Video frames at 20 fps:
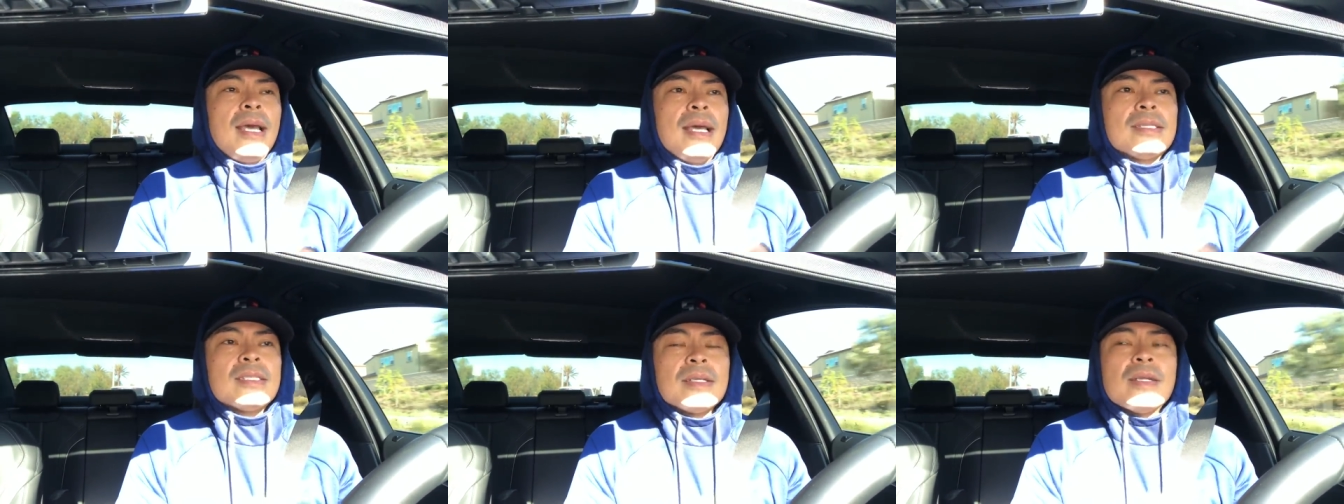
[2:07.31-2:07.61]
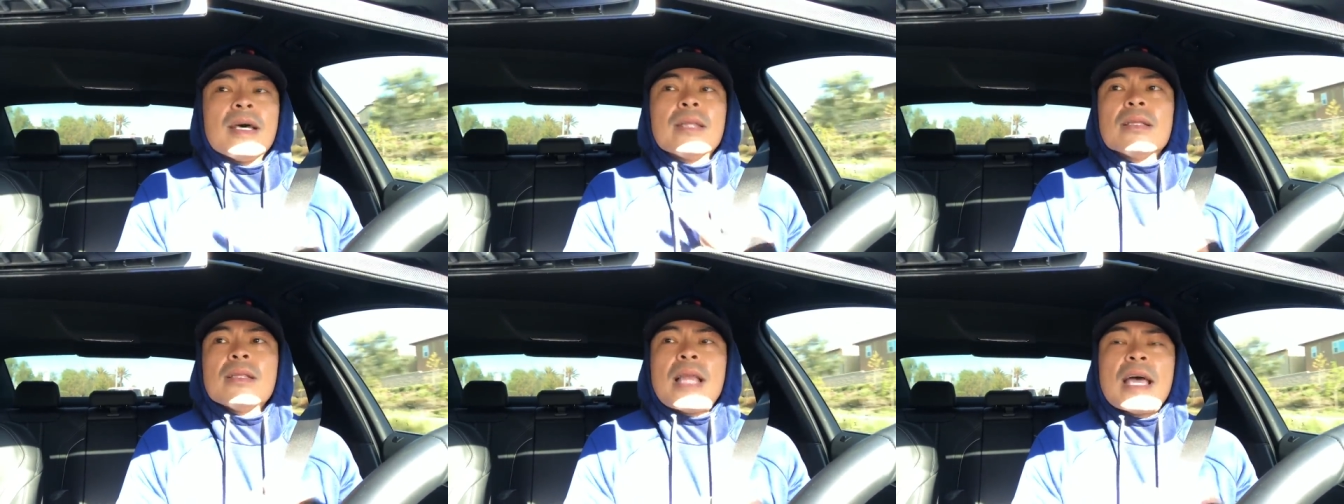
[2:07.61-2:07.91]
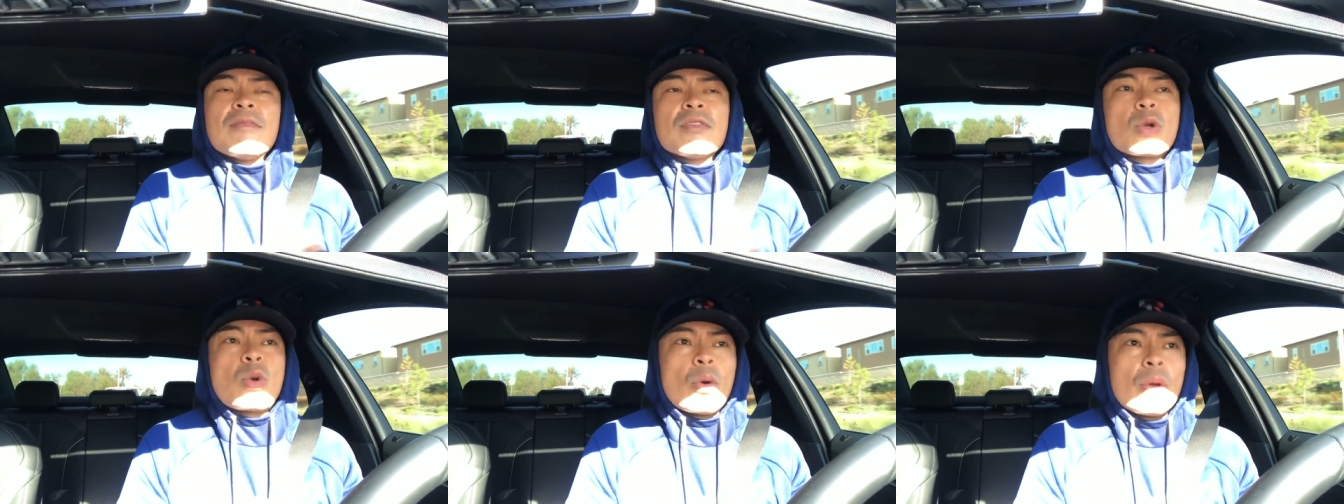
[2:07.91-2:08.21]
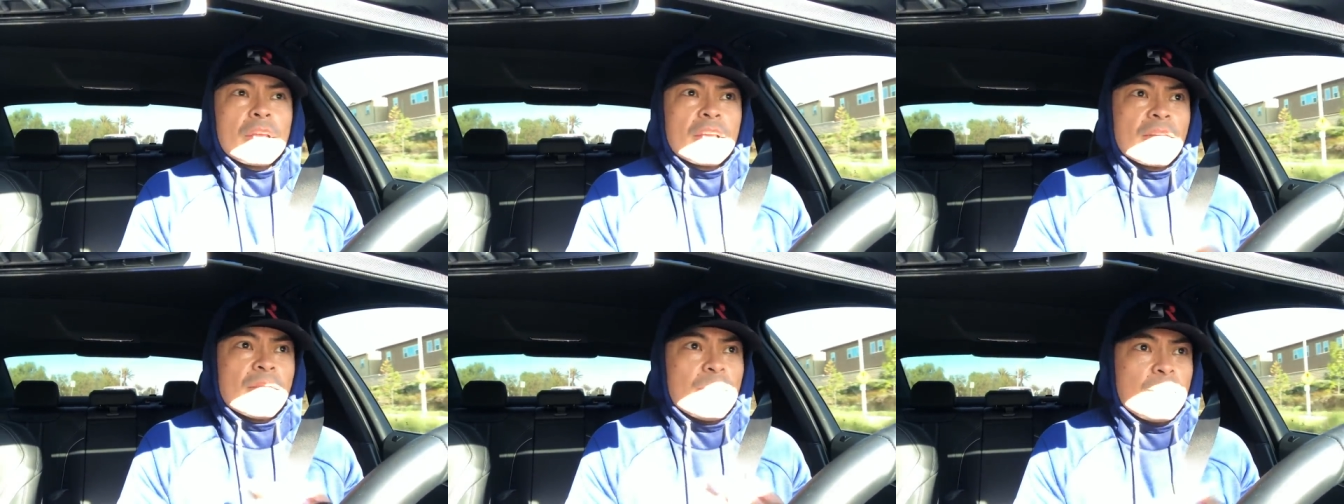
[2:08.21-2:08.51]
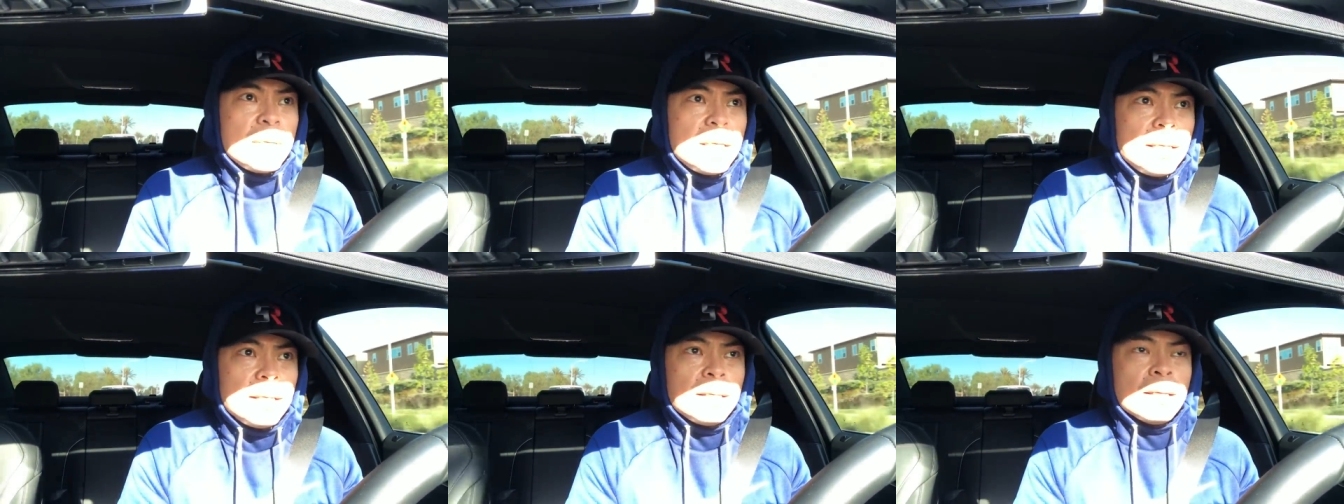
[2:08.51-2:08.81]
It's another live recording of
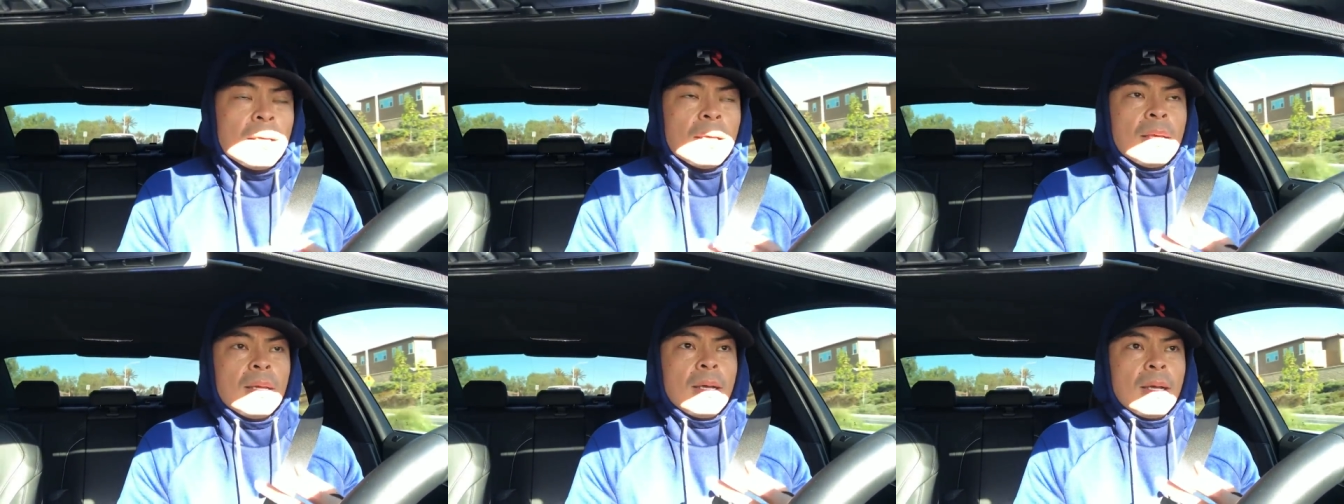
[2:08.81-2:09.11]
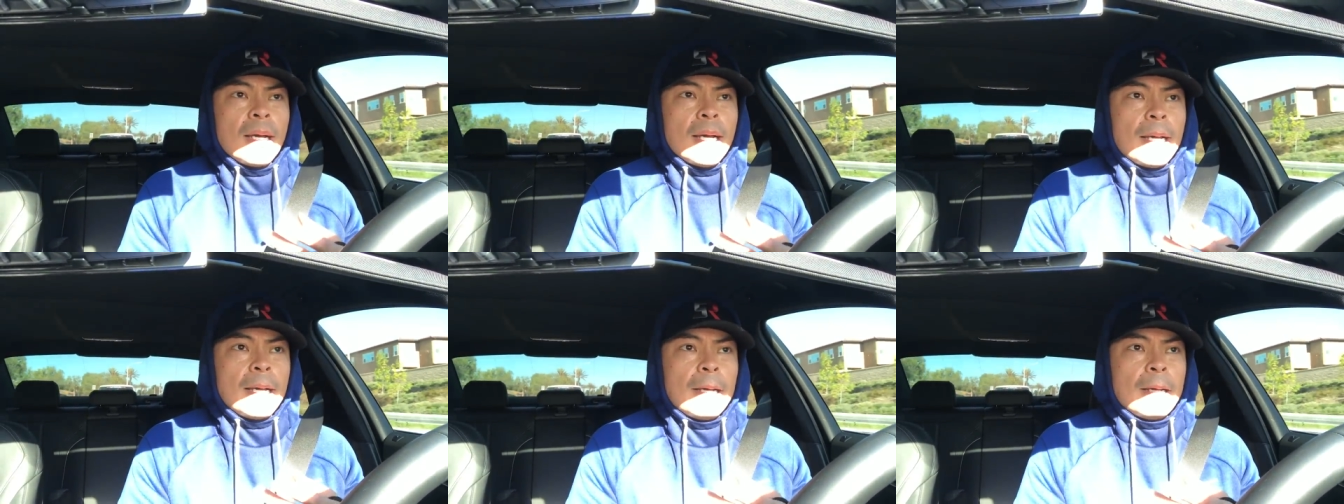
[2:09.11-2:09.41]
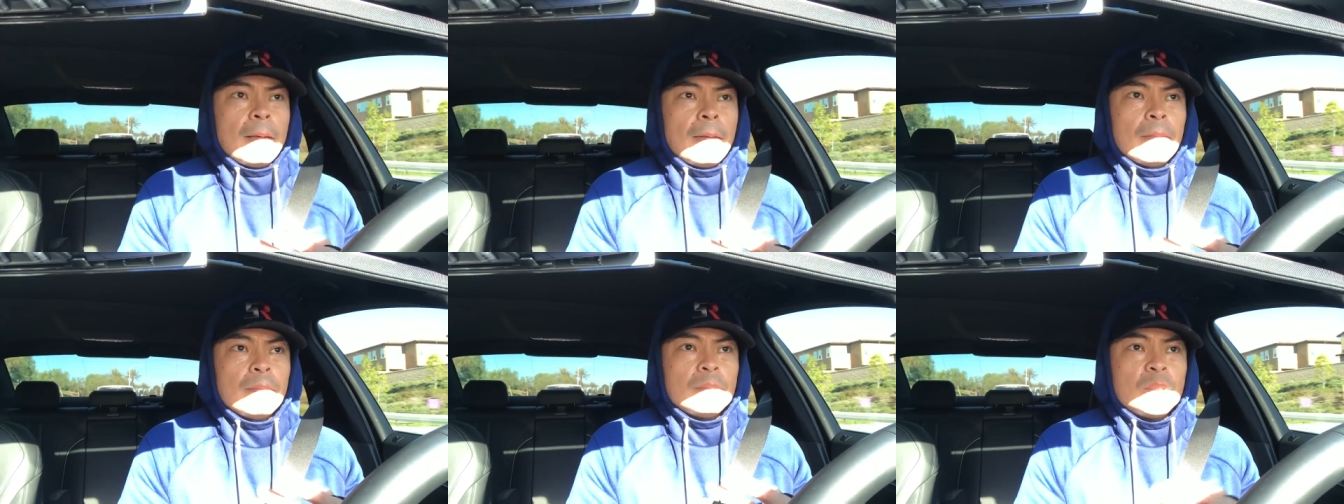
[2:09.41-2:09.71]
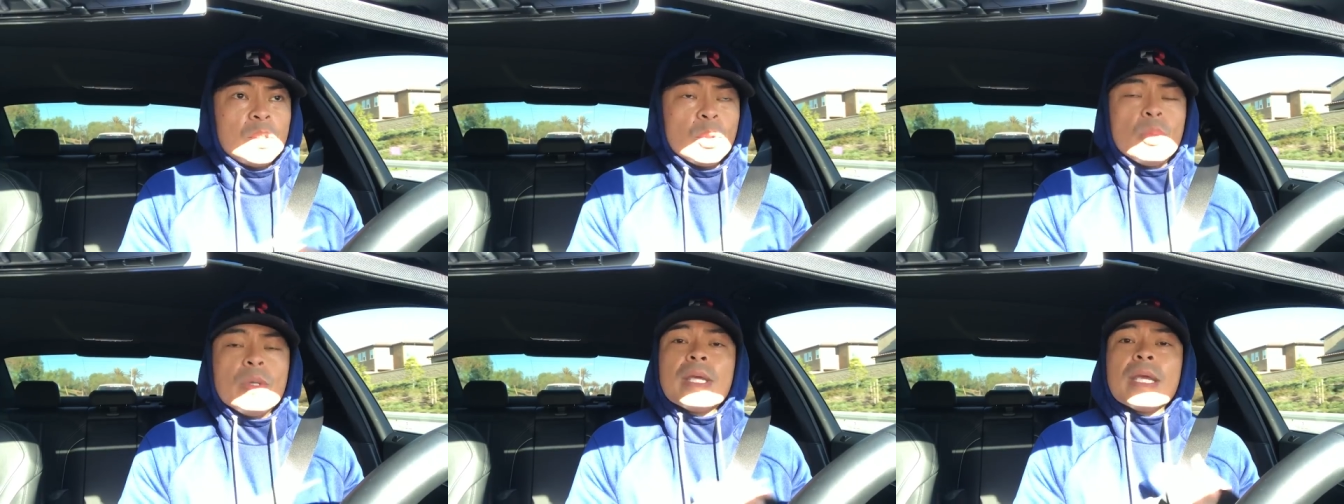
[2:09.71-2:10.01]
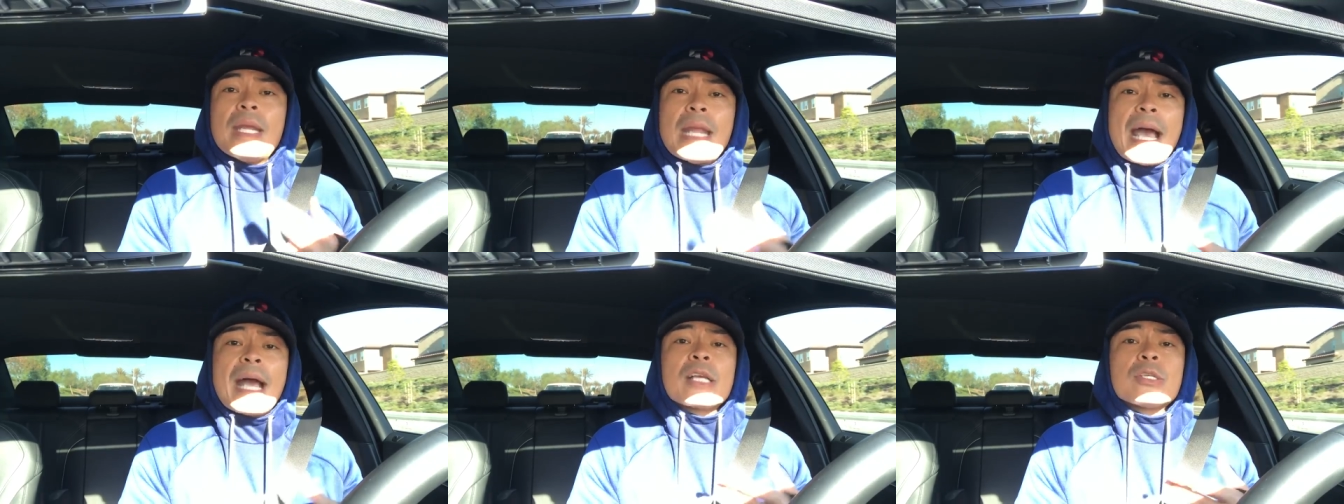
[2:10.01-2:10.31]
me um, doing
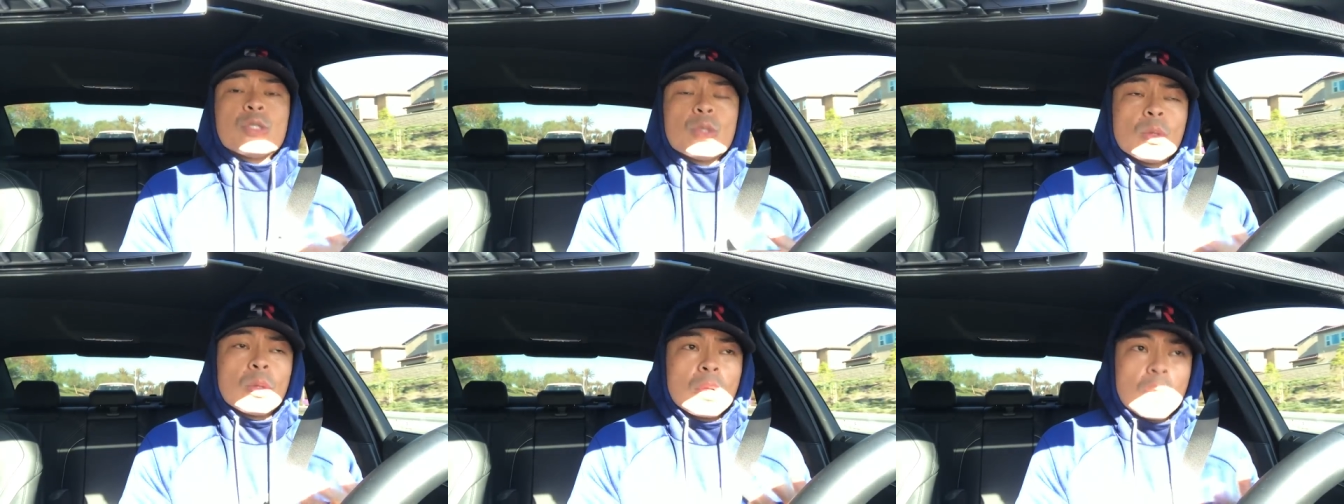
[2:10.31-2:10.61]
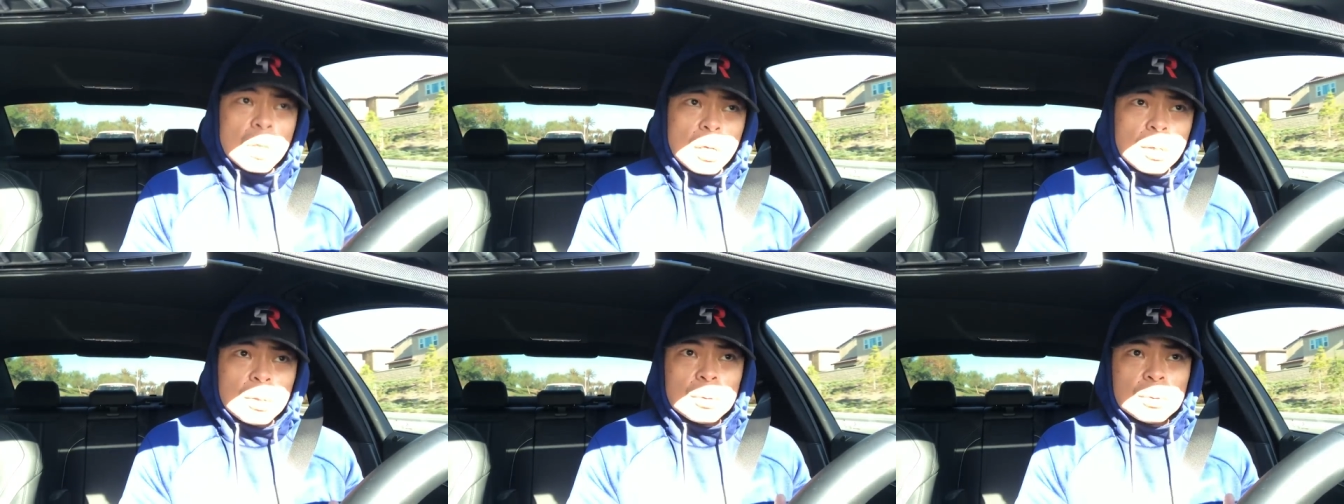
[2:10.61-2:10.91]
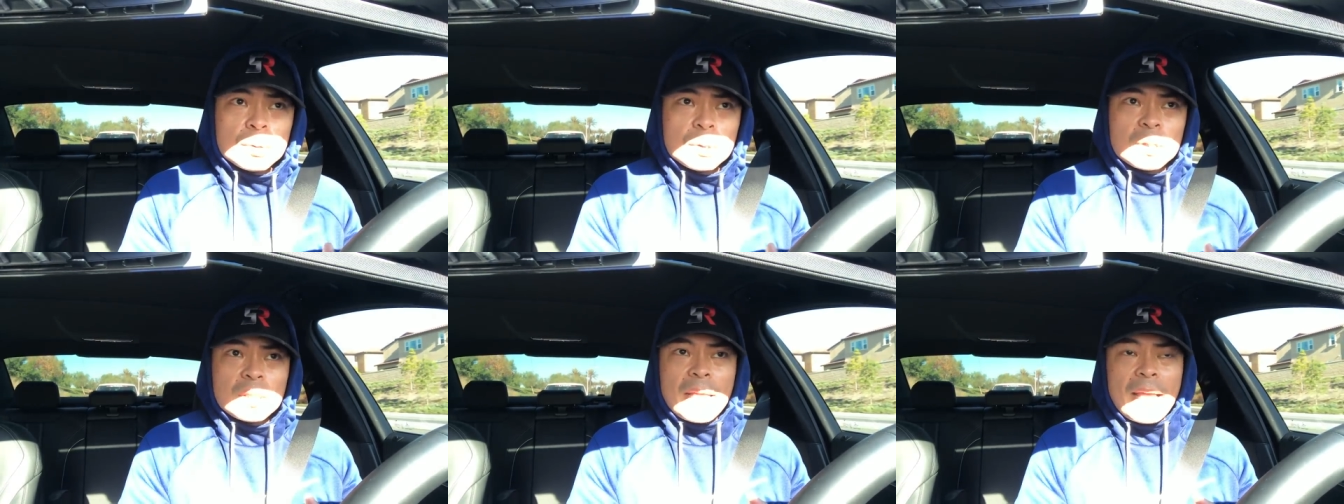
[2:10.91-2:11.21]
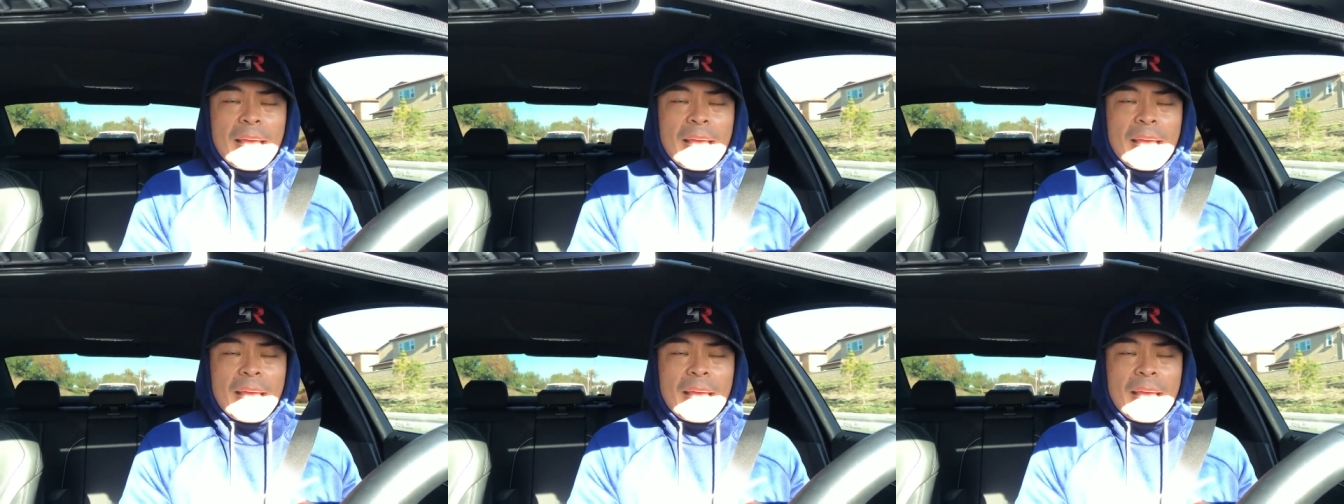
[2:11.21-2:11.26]
an actual close,